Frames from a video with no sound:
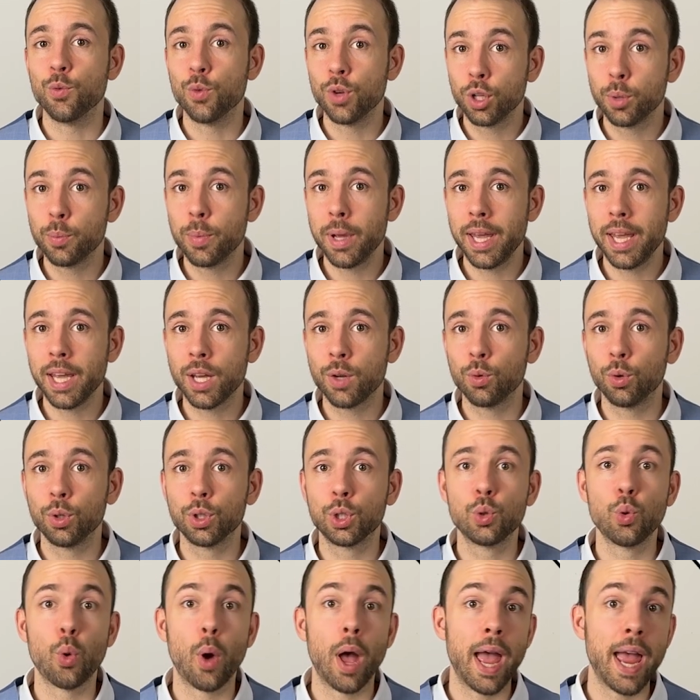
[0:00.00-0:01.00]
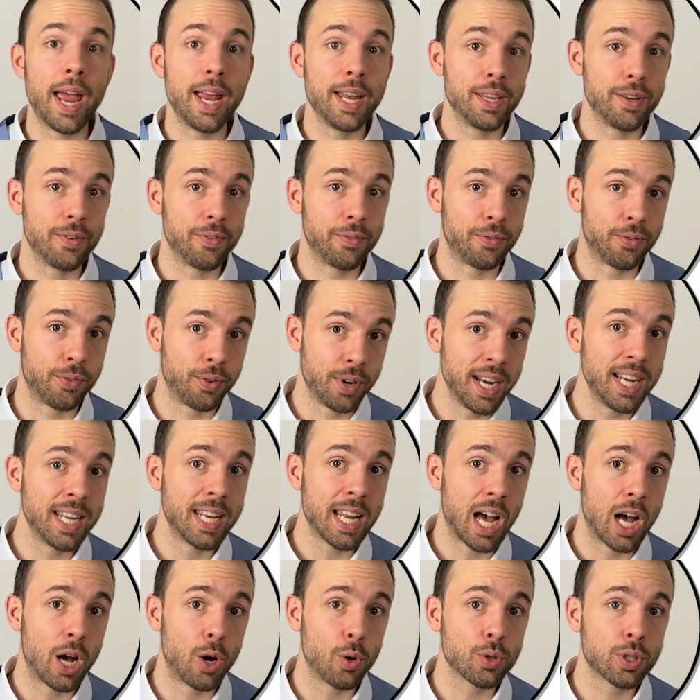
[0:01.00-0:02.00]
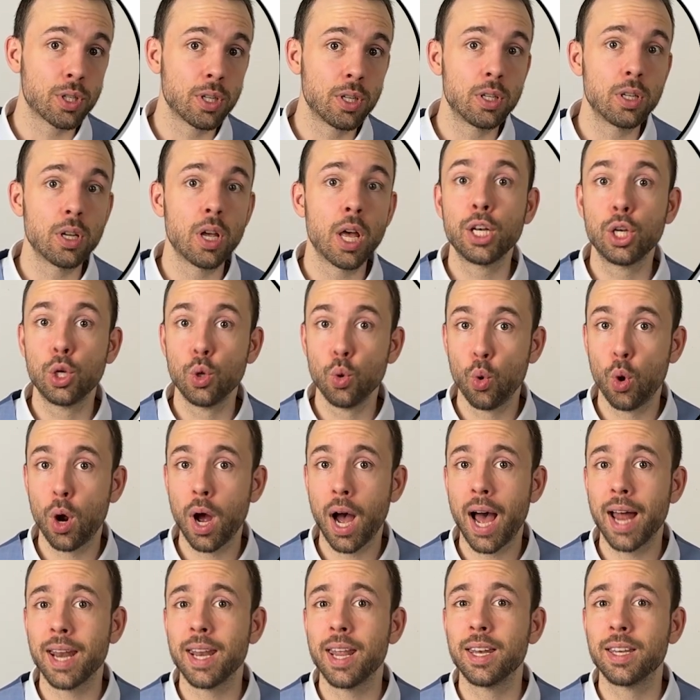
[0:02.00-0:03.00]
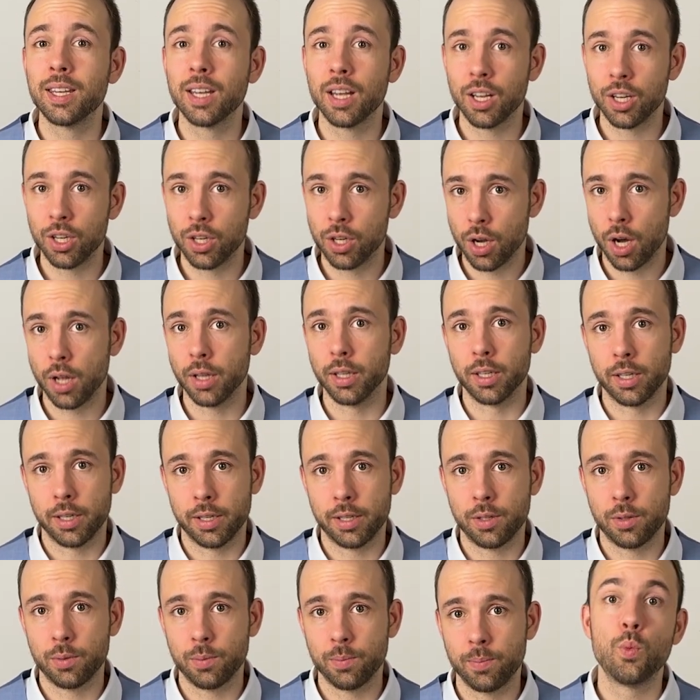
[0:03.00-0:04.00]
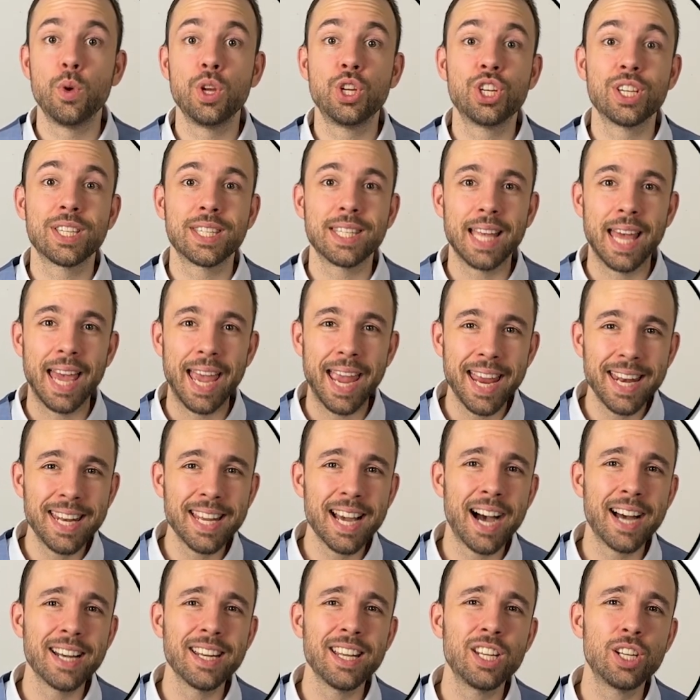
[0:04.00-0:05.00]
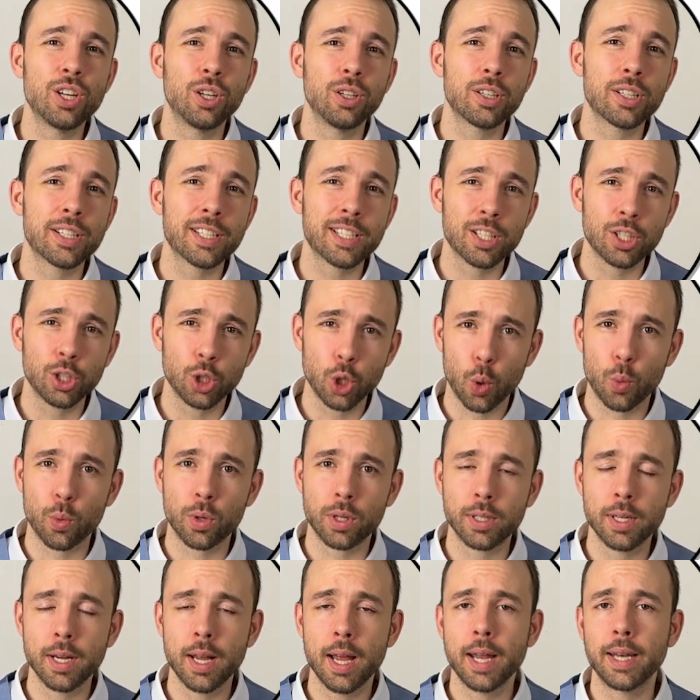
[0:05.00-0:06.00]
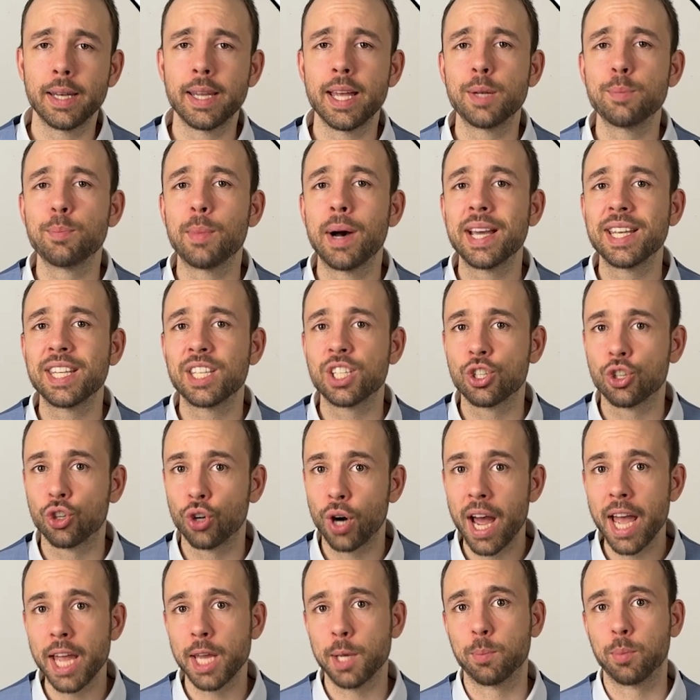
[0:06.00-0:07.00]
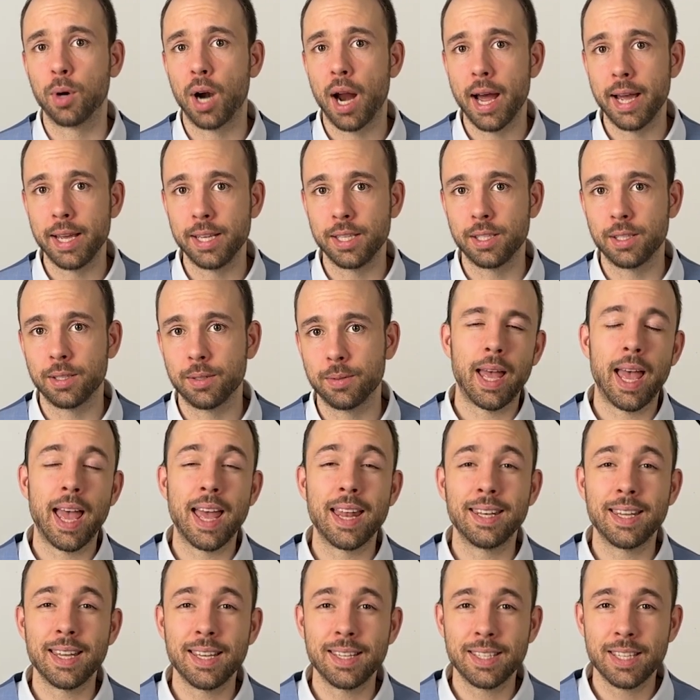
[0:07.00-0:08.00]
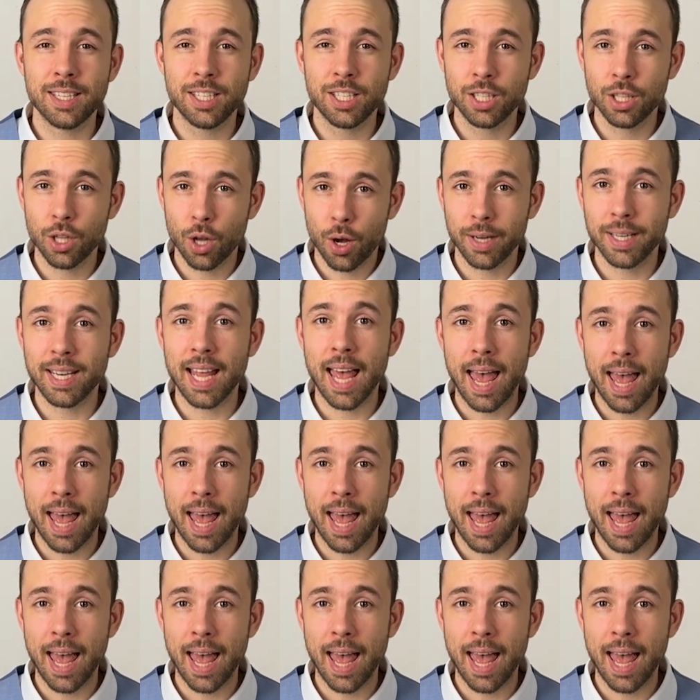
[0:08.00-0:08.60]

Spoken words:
will be equal to $83,200, which is $800 lower than my strike price. And this is not the